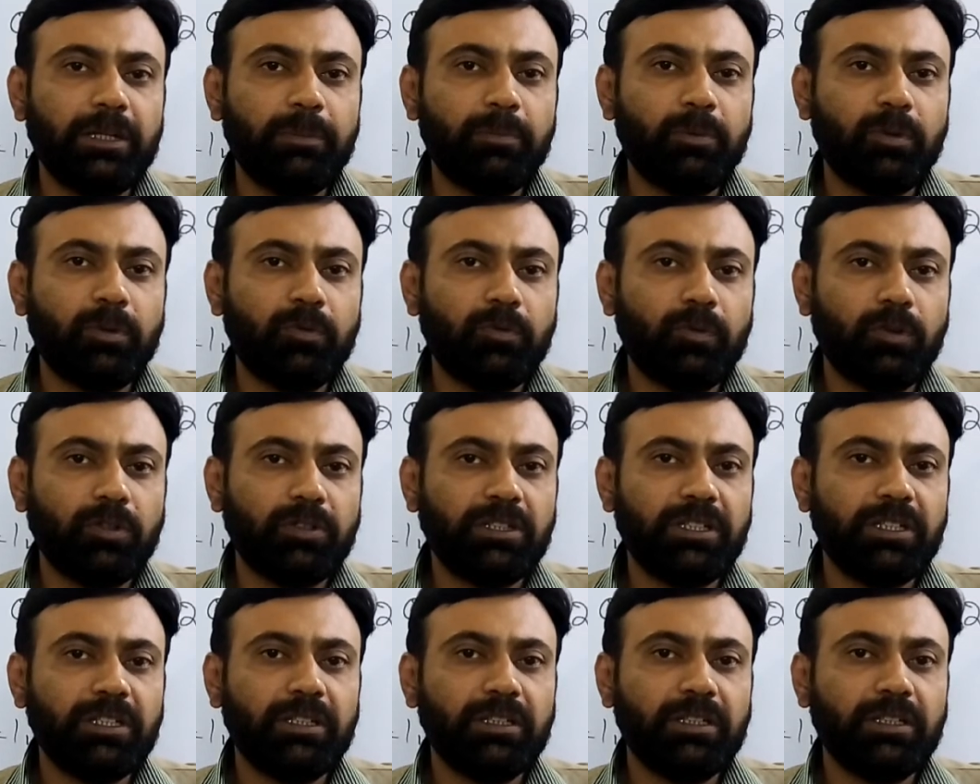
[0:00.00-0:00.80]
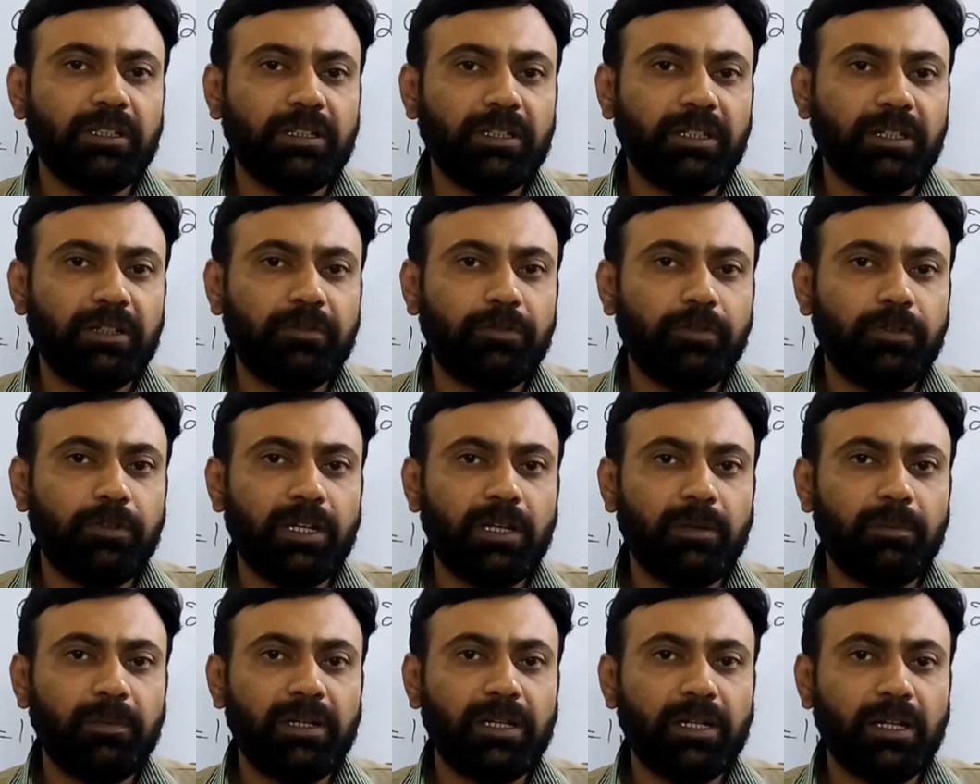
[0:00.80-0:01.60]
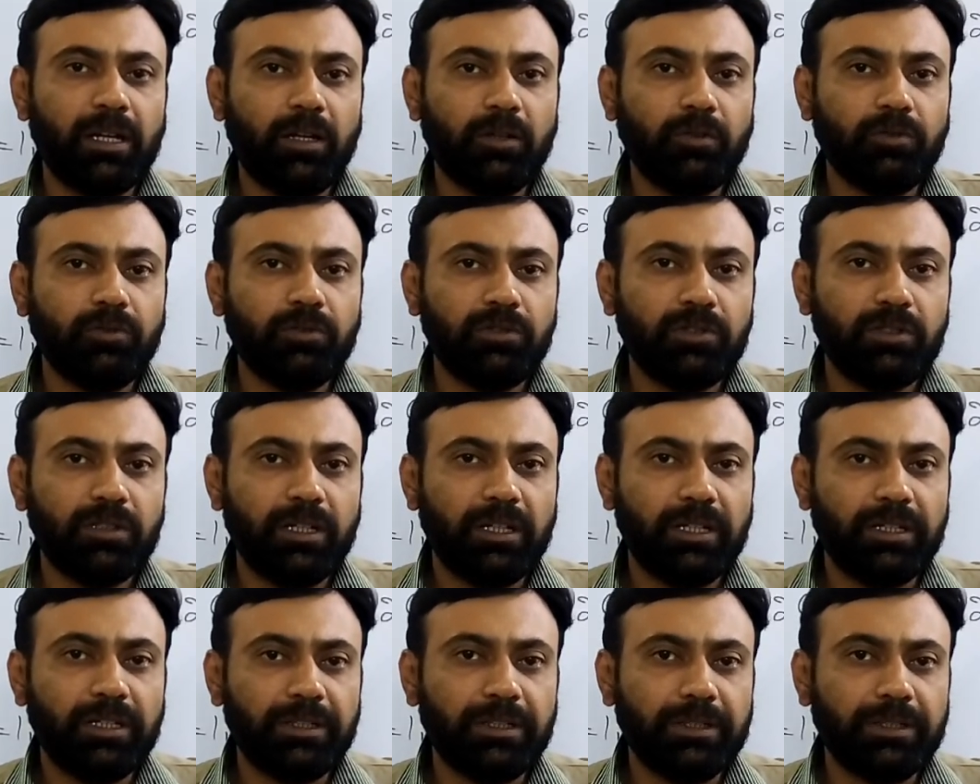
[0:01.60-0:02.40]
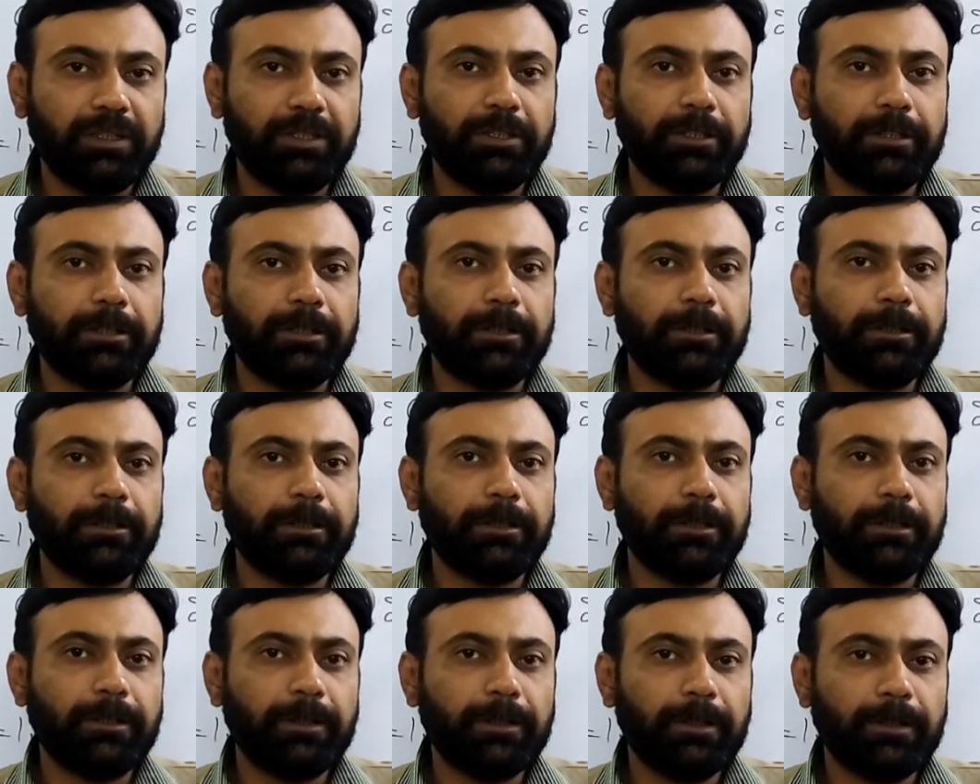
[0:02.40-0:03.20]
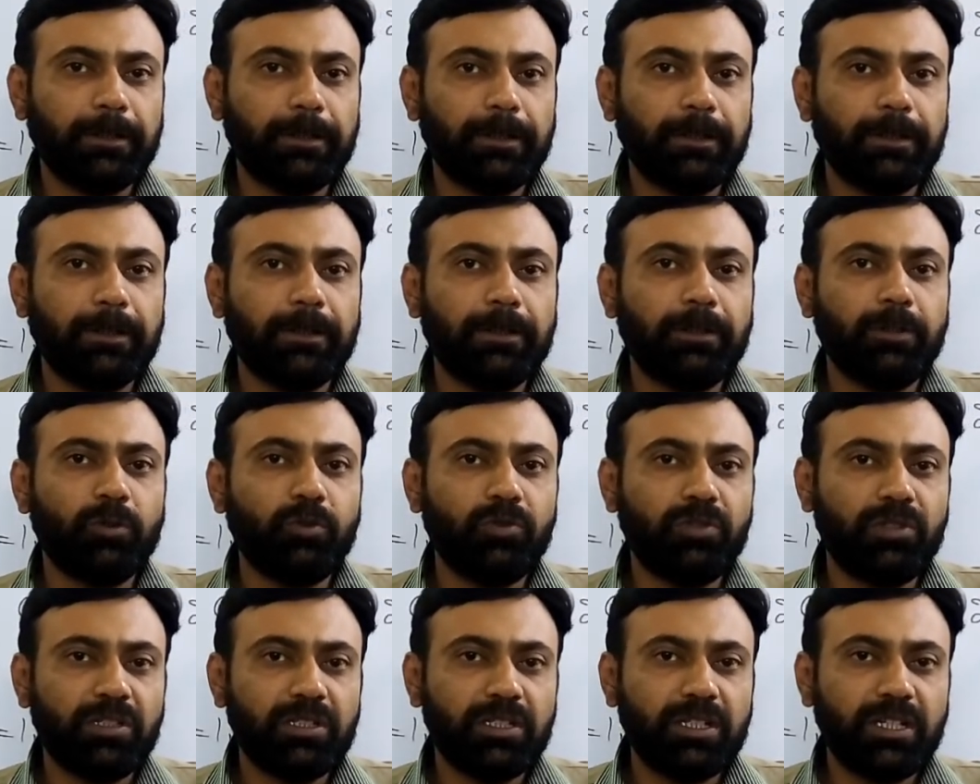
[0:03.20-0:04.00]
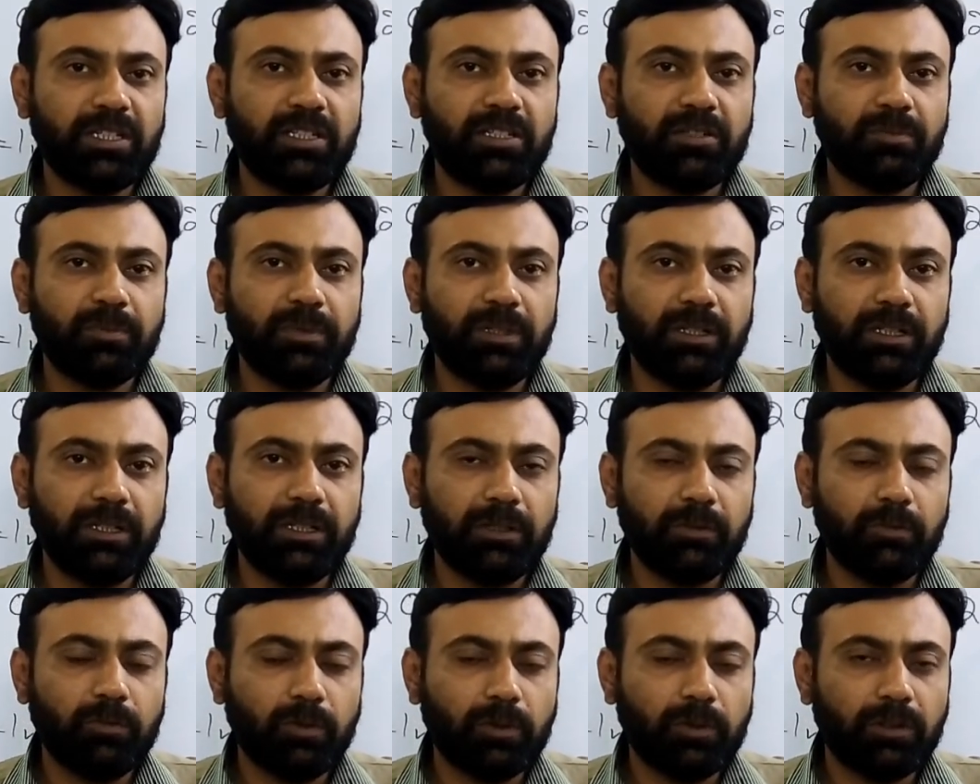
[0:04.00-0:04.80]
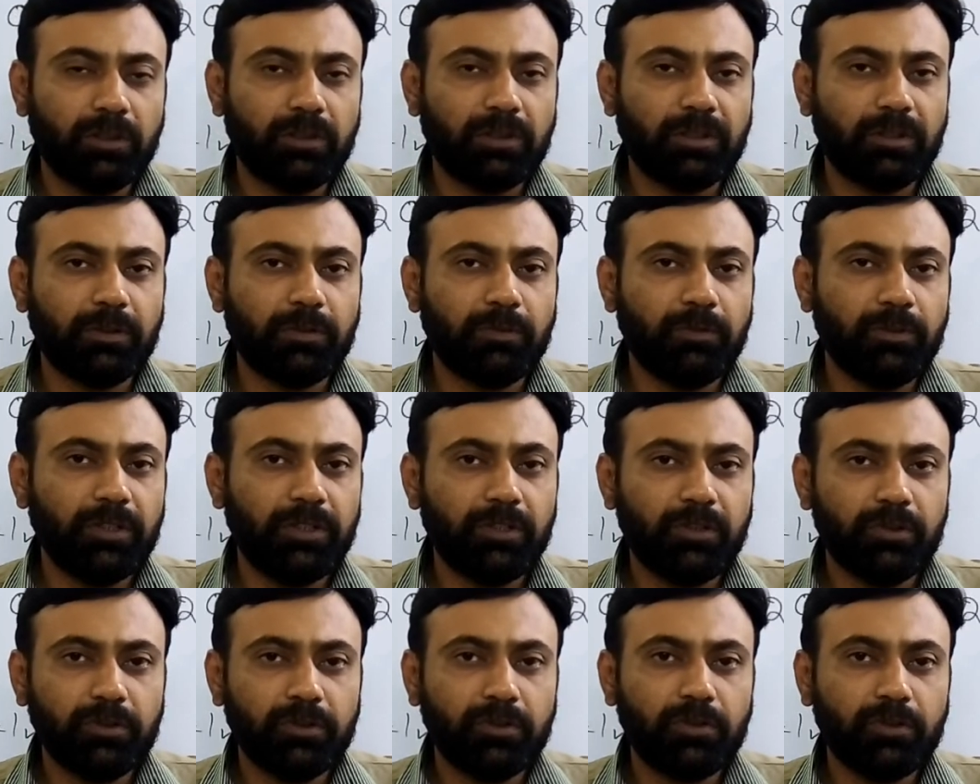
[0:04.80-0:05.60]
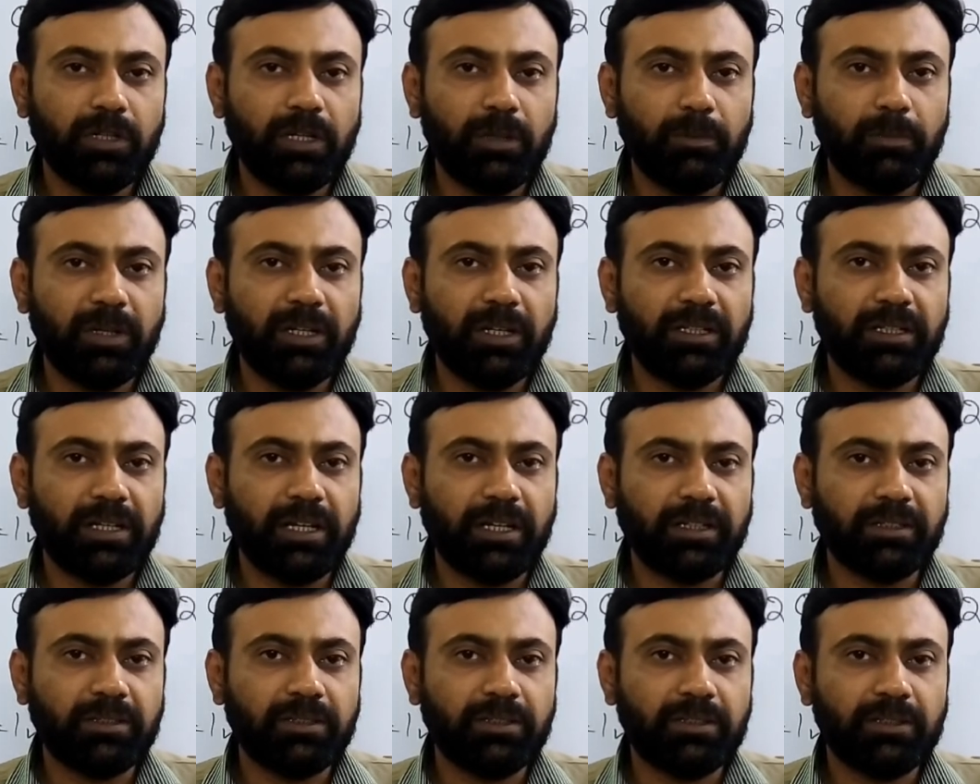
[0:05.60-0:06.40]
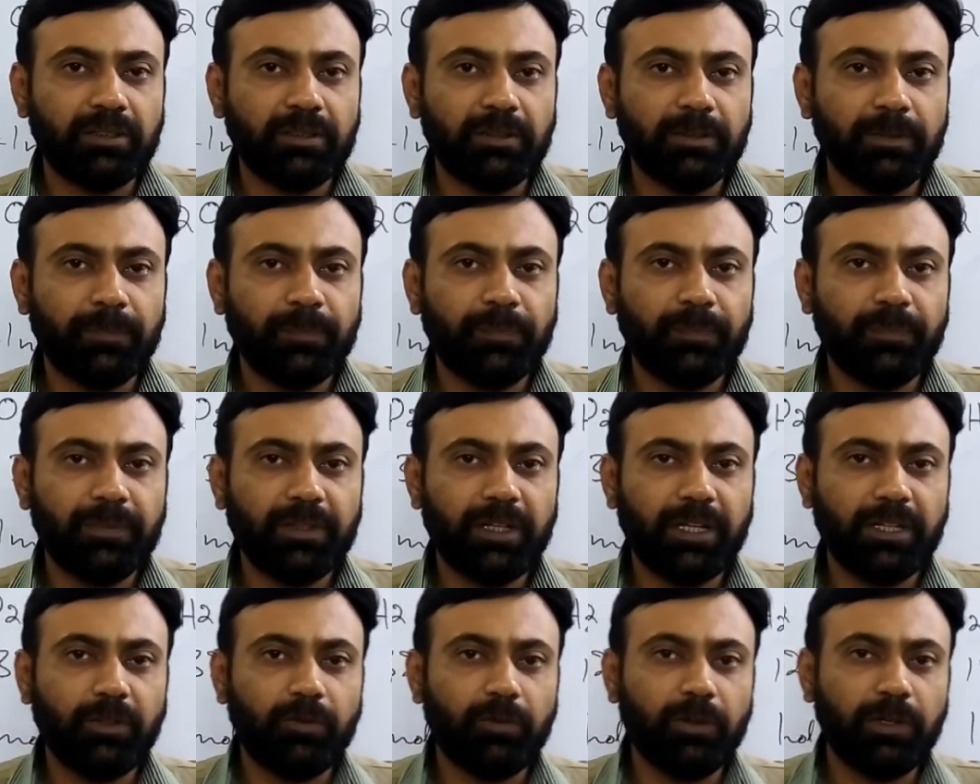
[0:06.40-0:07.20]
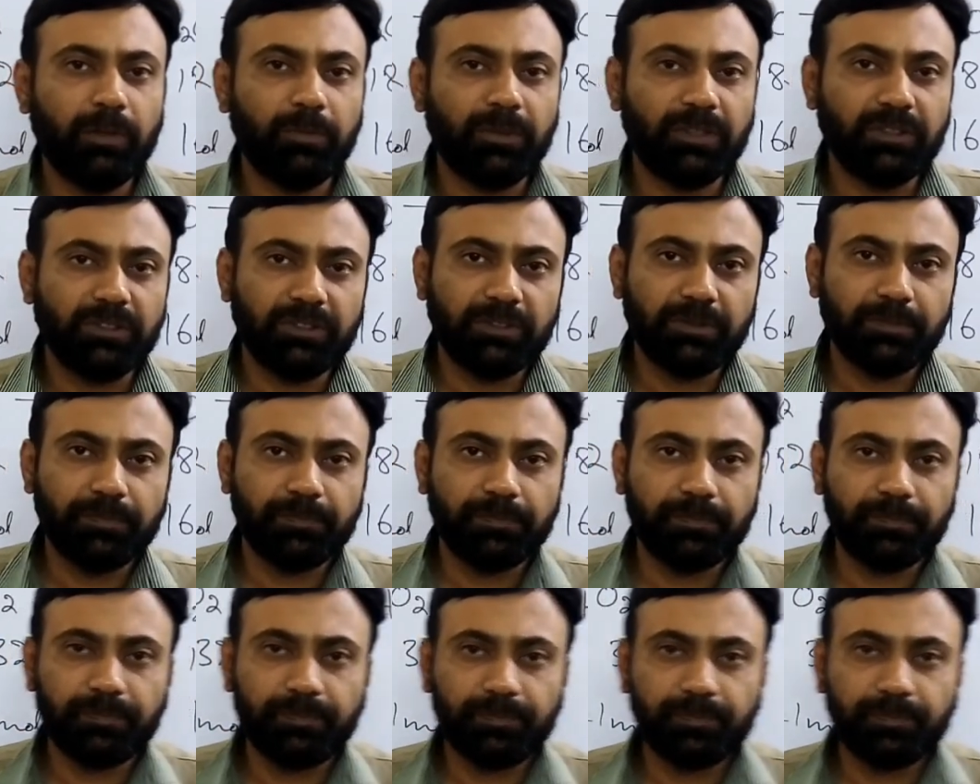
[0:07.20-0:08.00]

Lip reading: Keep on watching Infotainment Lounge, and do suggest me what videos should I make next. Thank you very much.